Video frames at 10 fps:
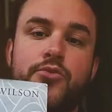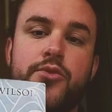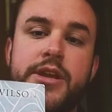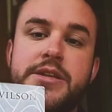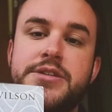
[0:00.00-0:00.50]

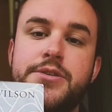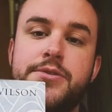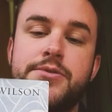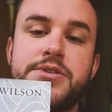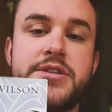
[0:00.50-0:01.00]
read to
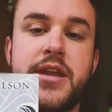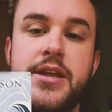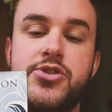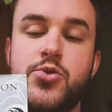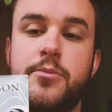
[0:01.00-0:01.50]
you just a
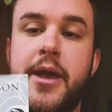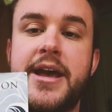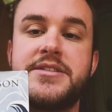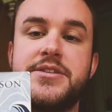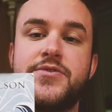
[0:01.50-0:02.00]
short
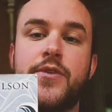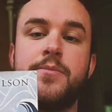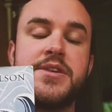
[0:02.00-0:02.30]
passage from